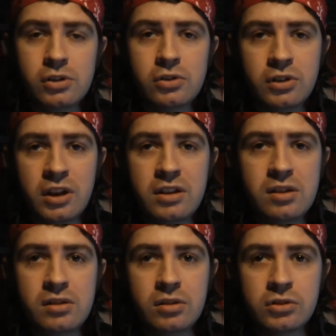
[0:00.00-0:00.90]

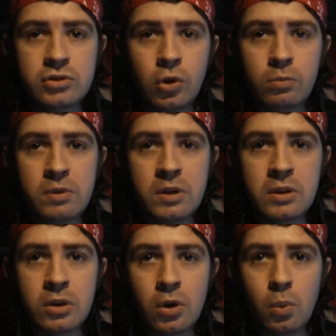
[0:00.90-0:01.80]
United does not
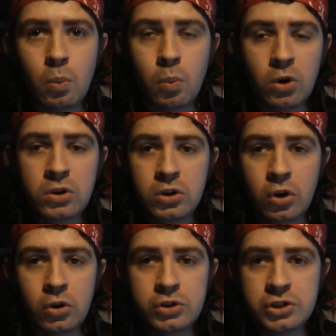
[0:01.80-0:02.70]
mean one
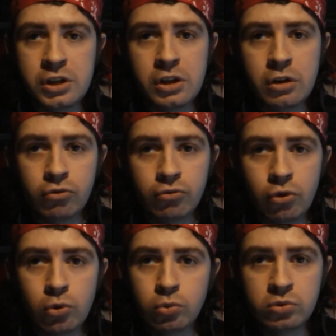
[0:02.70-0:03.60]
country
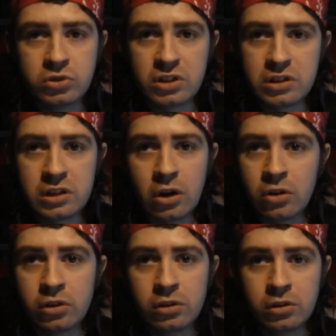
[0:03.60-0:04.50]
rules the
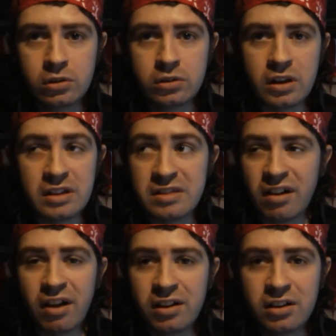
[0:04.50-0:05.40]
other
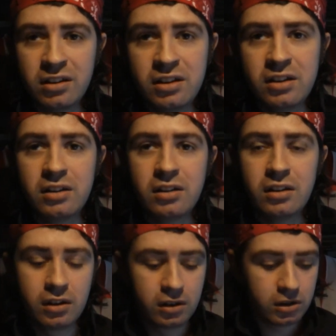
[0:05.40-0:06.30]
entirely.
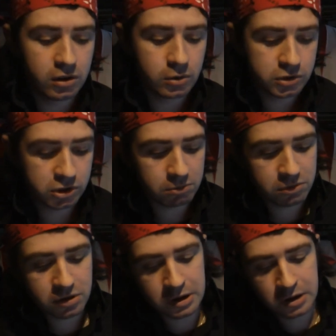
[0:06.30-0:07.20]
You know
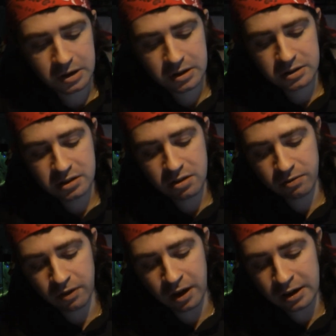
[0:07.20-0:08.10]
something? See
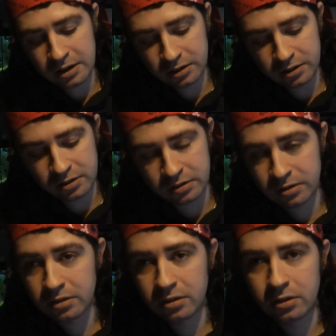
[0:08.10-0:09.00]
if England
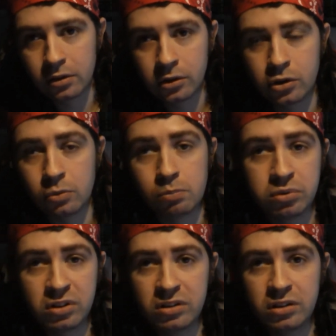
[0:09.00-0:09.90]

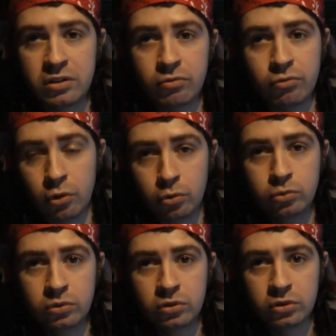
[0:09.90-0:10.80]
completely
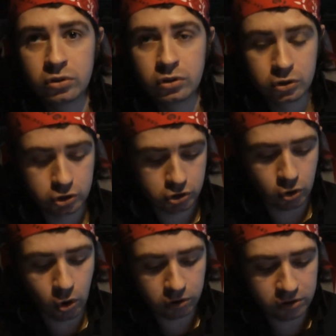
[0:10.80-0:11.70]
ruled
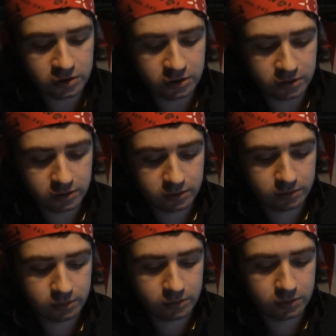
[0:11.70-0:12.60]
Scotland
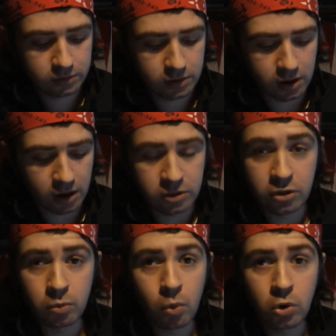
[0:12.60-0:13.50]
and
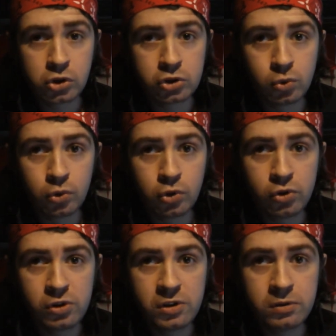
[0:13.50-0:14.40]
there was no
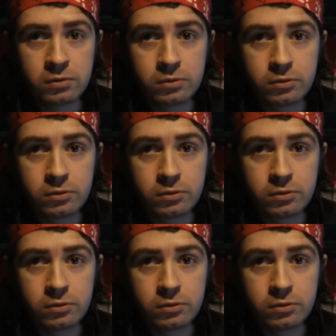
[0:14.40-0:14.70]
union,